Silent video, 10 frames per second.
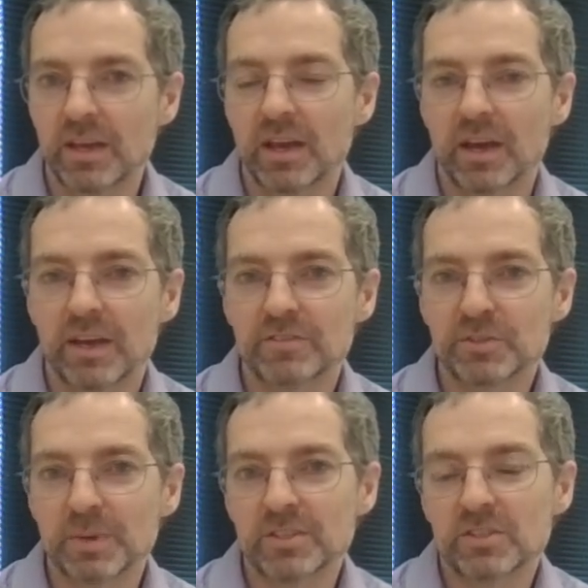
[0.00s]
I have
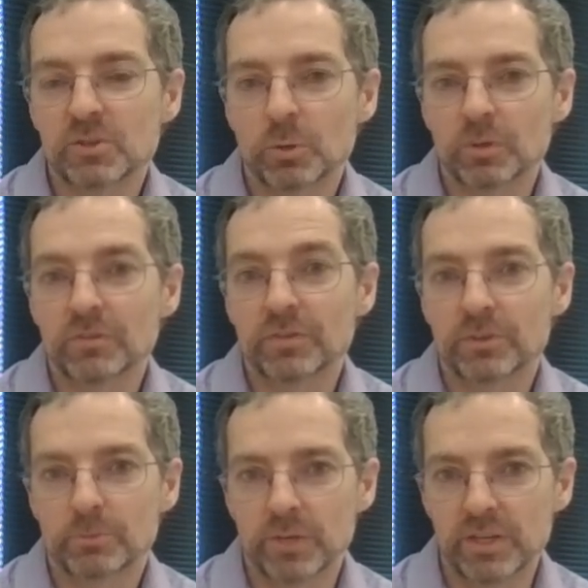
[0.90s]
spent a total of
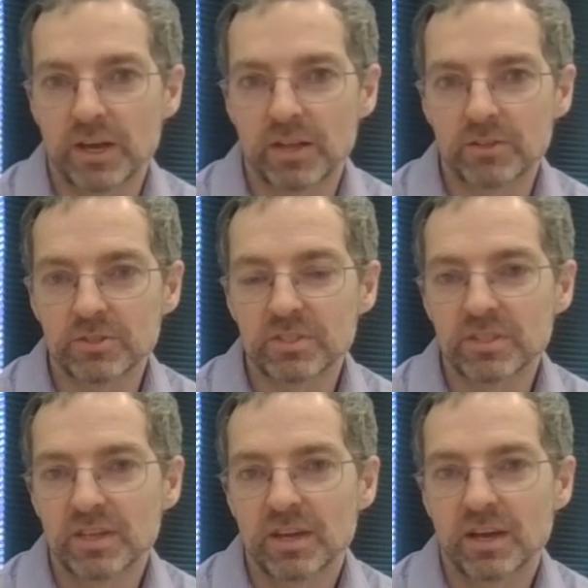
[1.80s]
$3
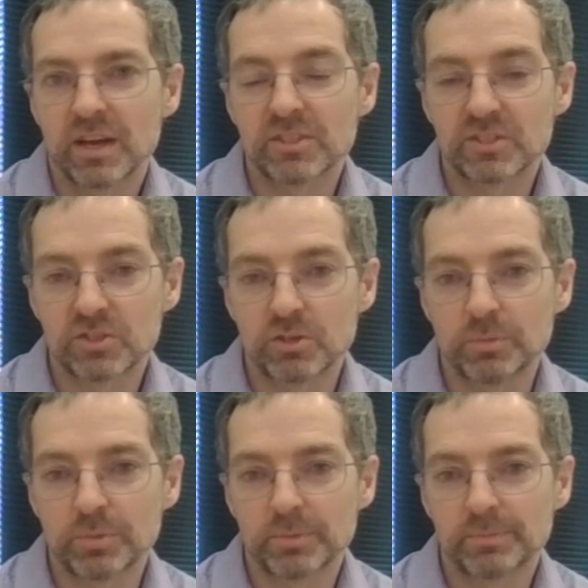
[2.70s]
on soup
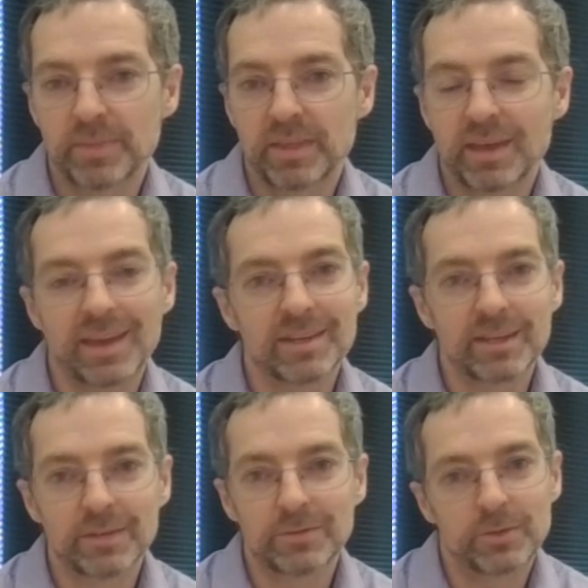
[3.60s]
and I
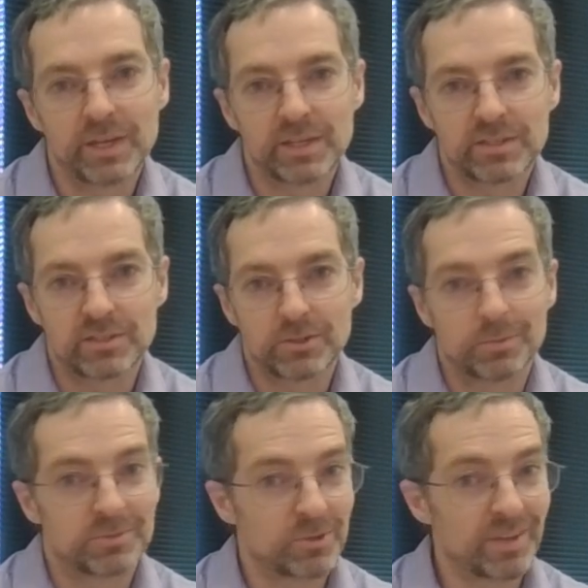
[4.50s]
have 2 cans of soup.
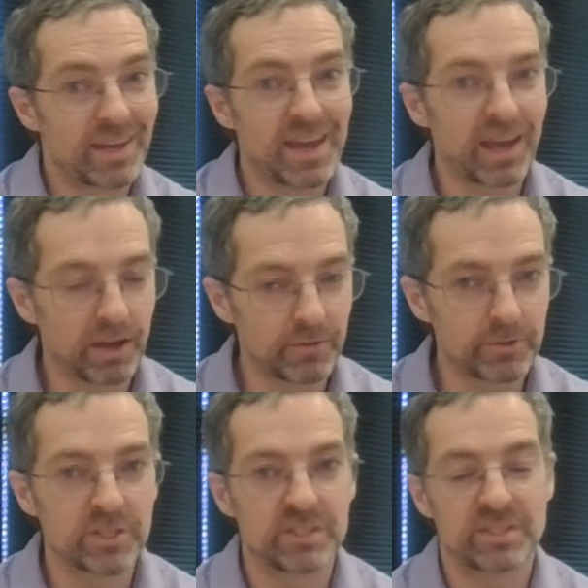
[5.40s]
So the
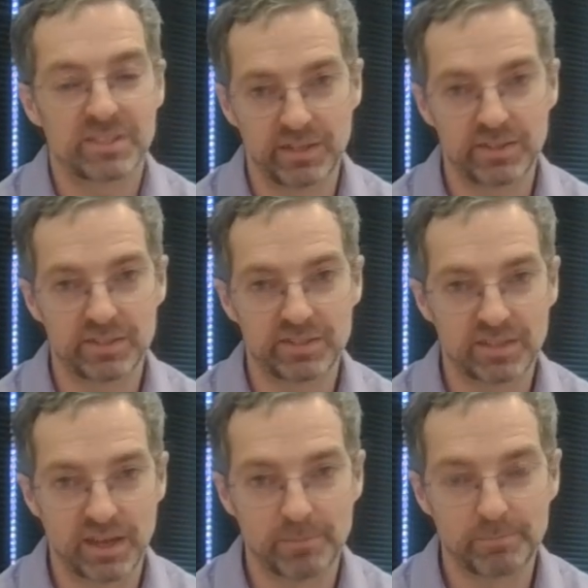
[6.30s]
average has stayed the
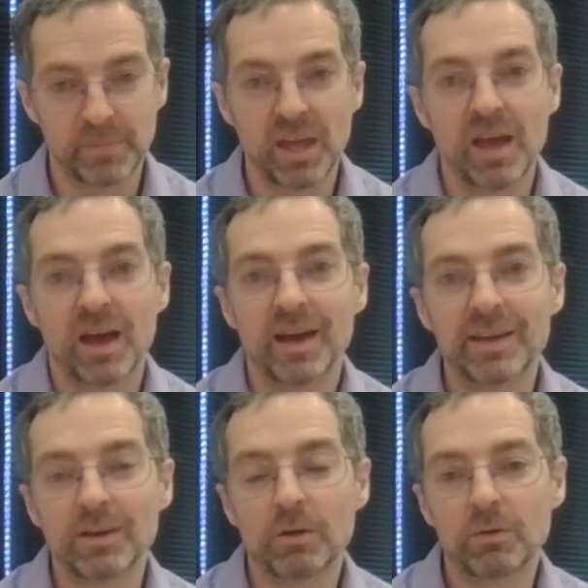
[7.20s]
same.
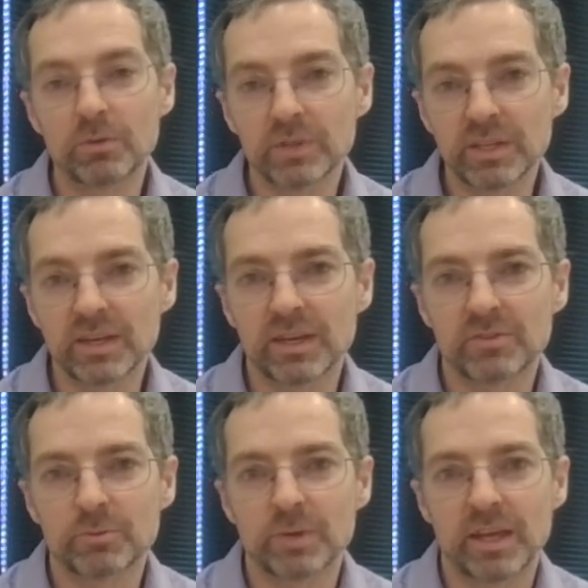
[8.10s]
I only have
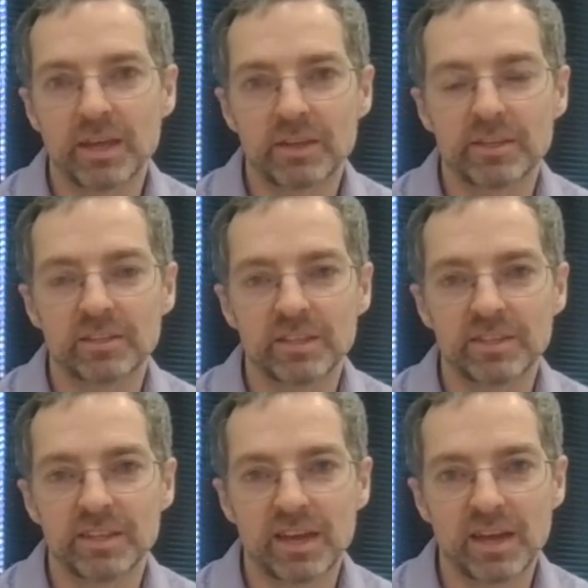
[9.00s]
to recalculate
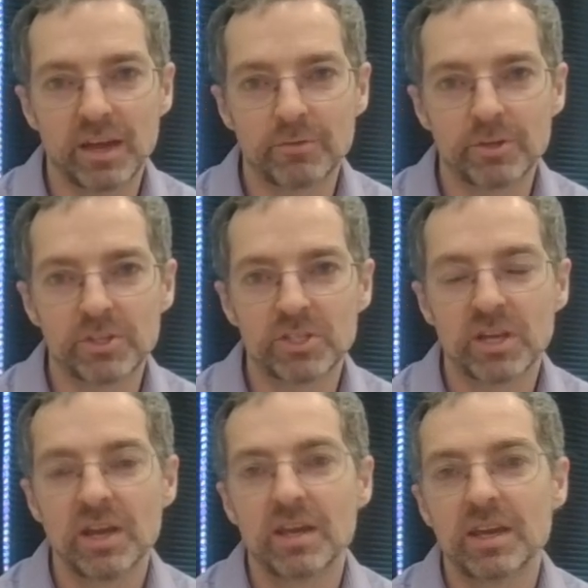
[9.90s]
the average
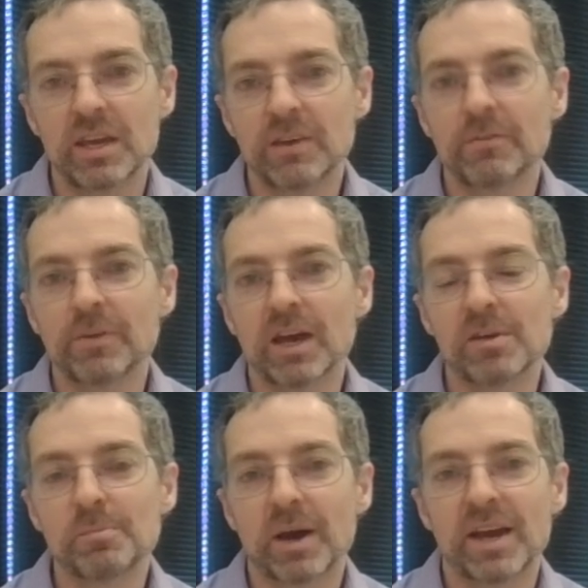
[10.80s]
if I
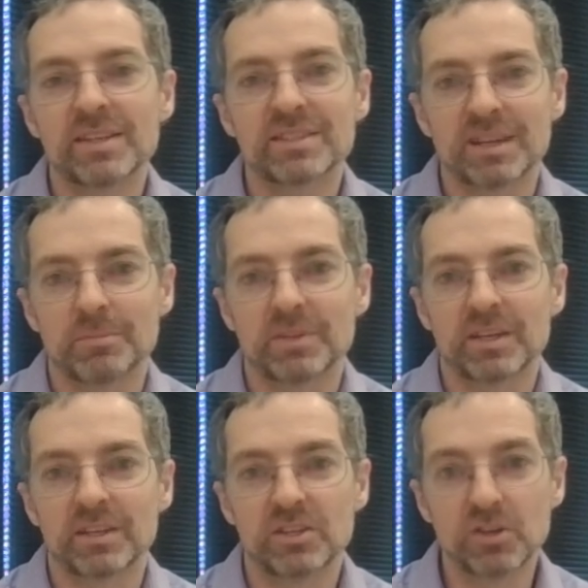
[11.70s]
buy
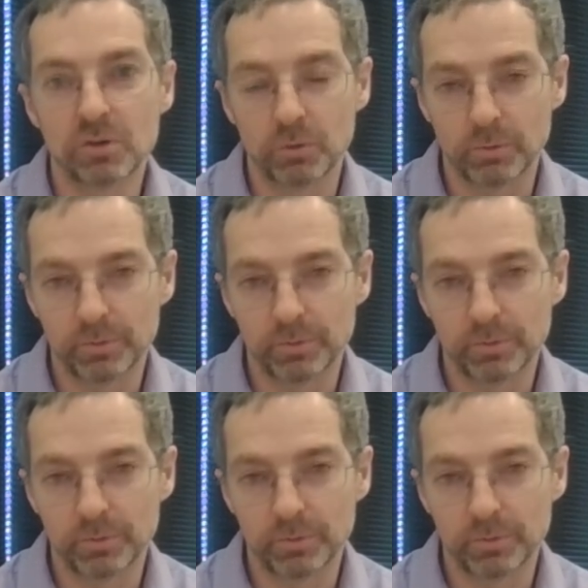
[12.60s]
something new.